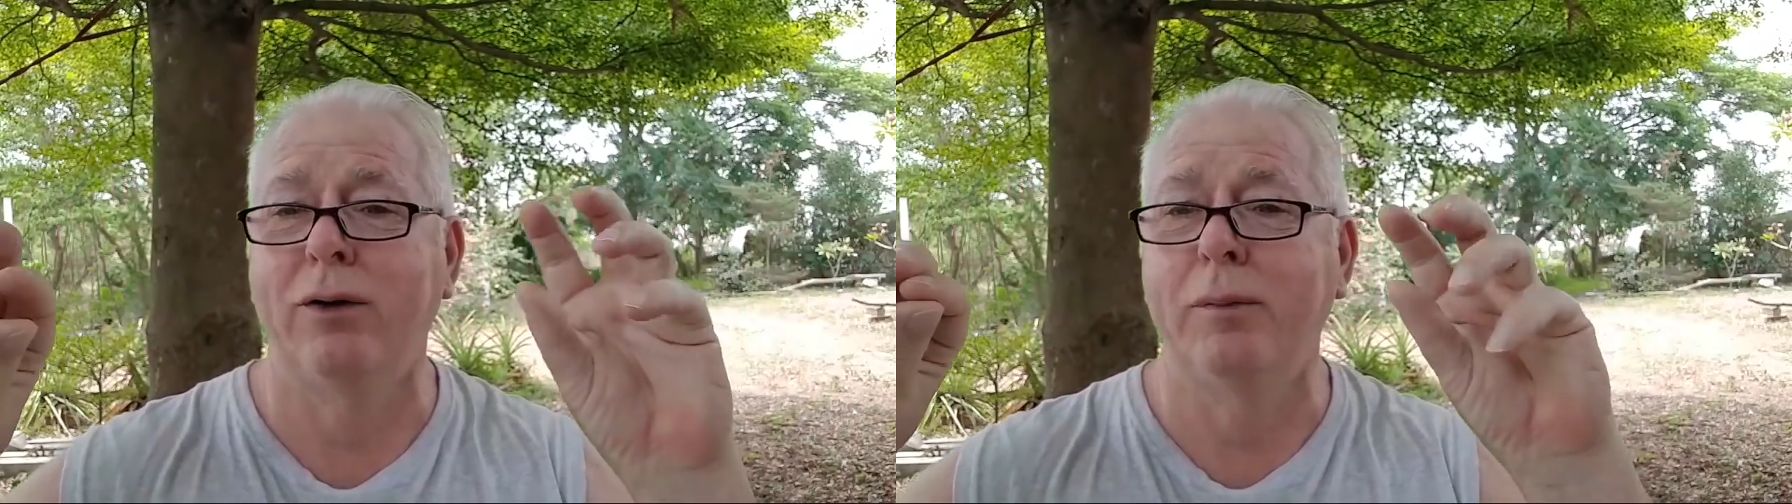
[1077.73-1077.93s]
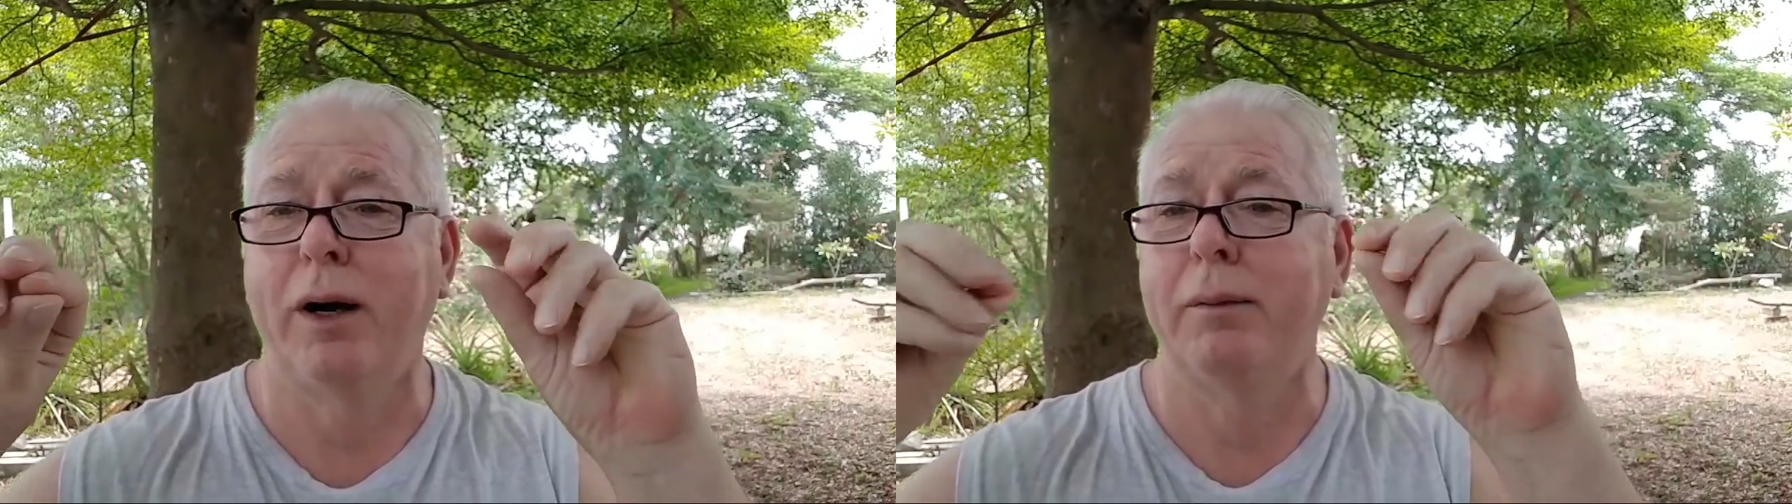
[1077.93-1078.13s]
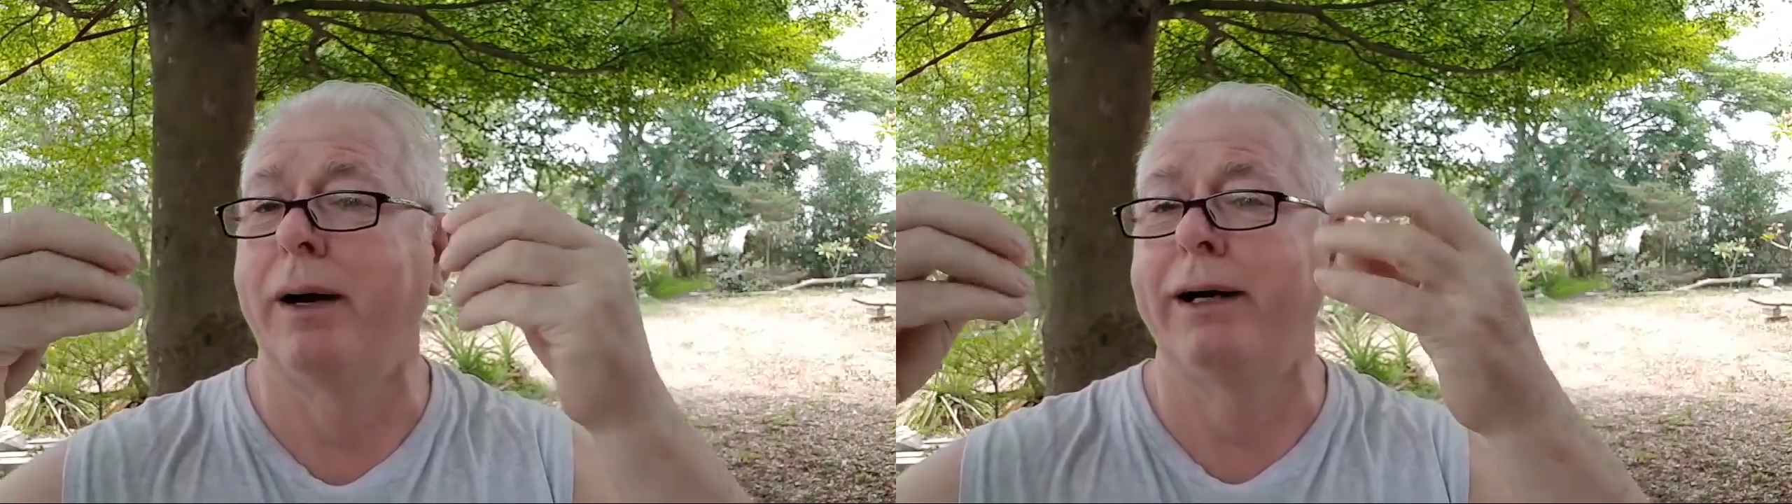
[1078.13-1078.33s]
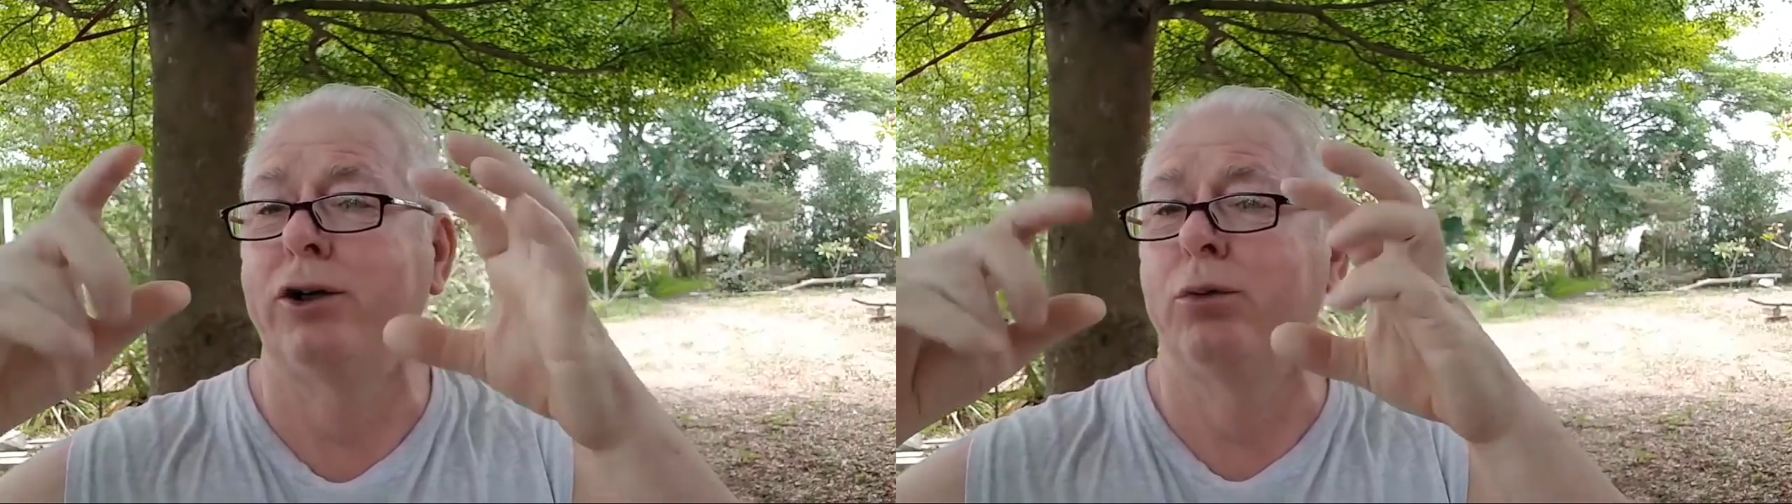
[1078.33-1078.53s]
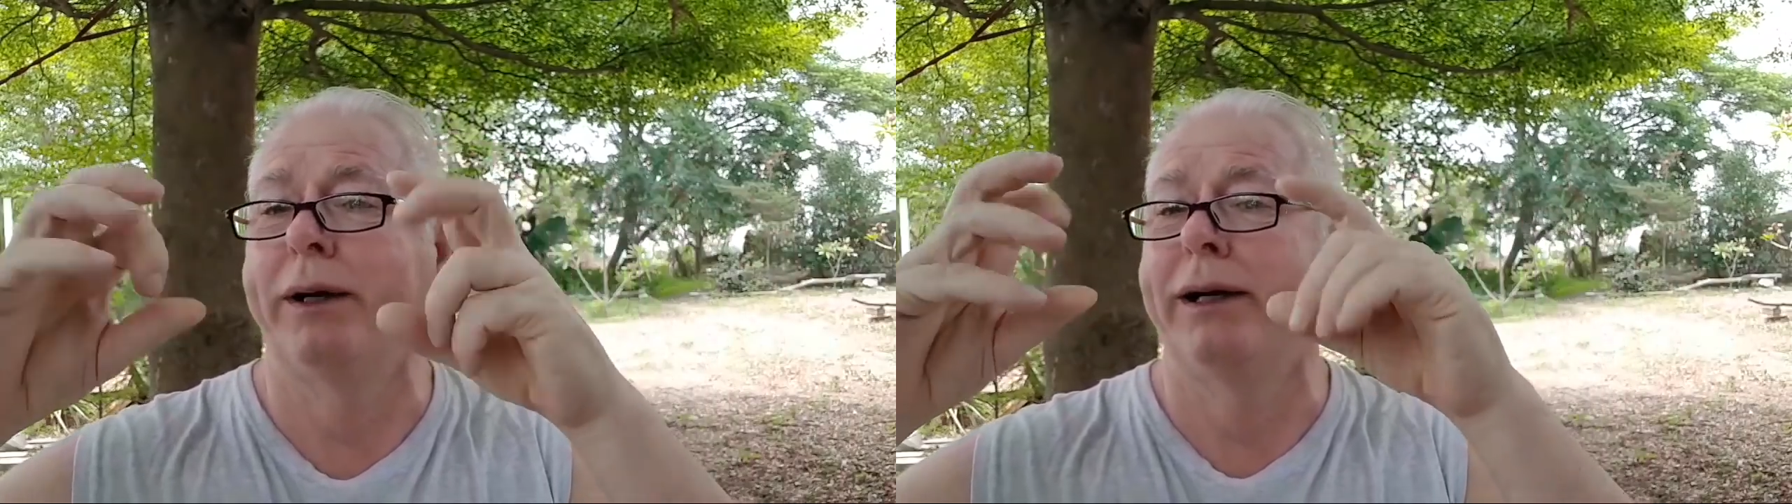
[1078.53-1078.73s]
or Marmite
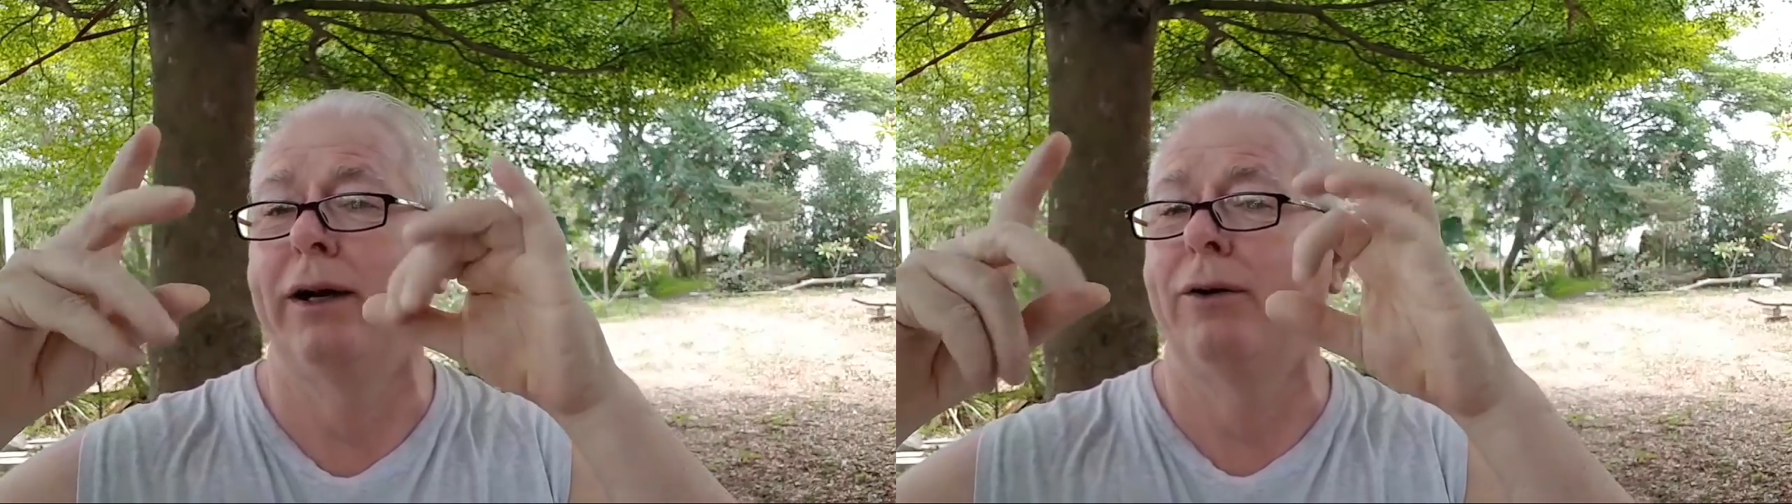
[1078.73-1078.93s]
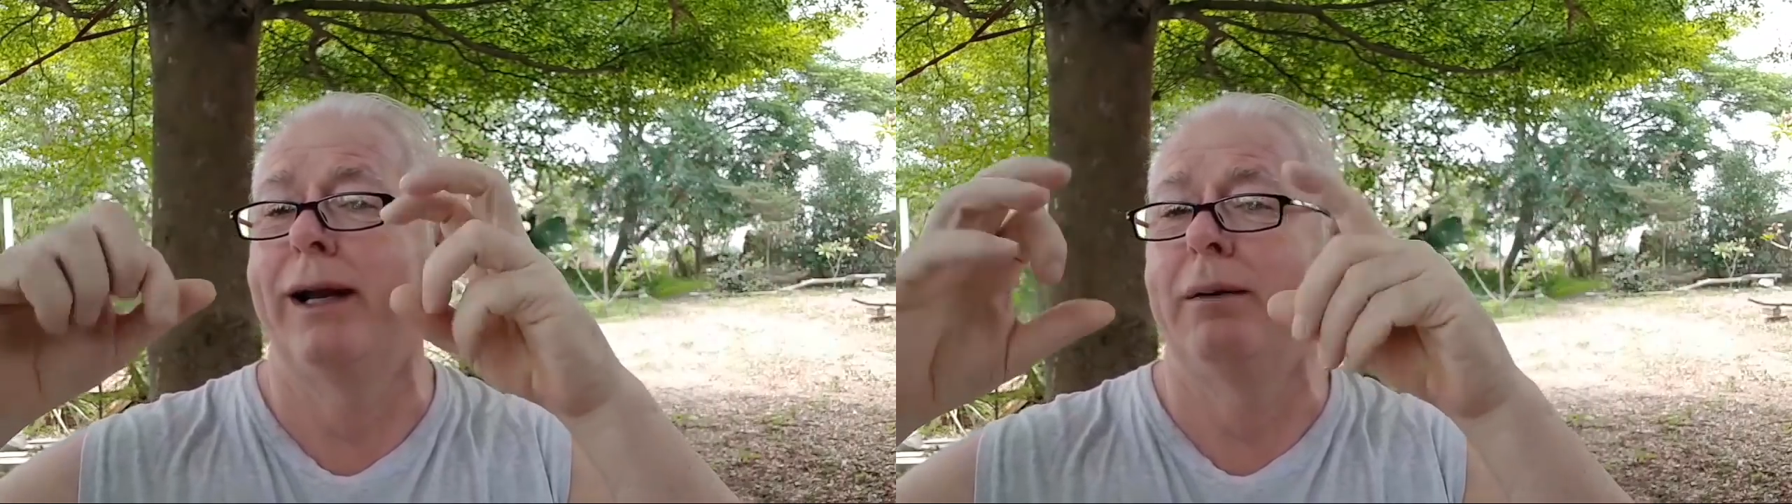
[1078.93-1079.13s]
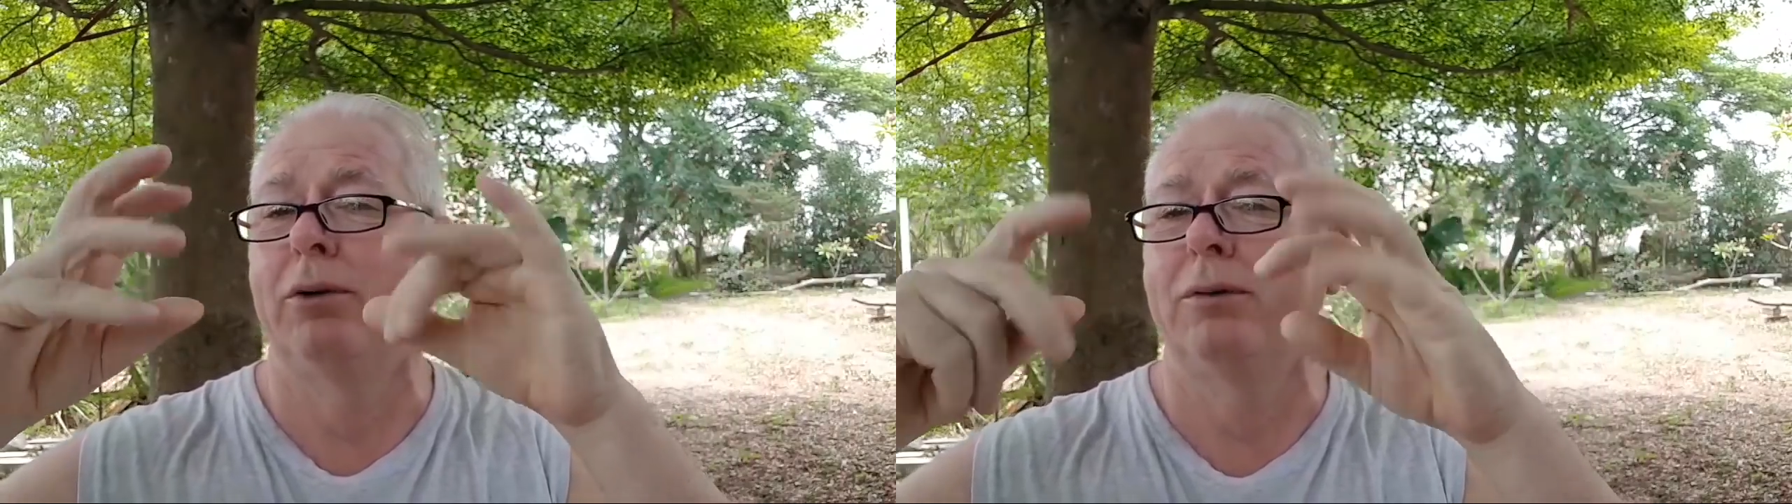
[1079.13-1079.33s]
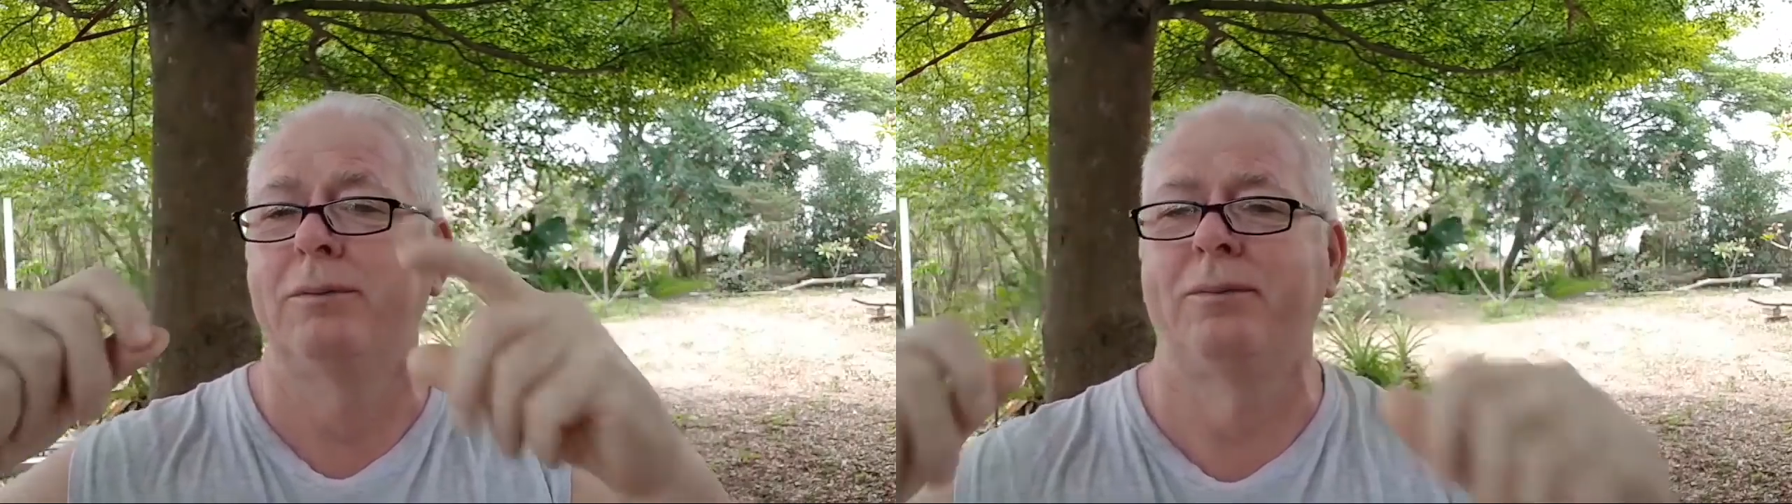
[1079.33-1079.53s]
to read no label.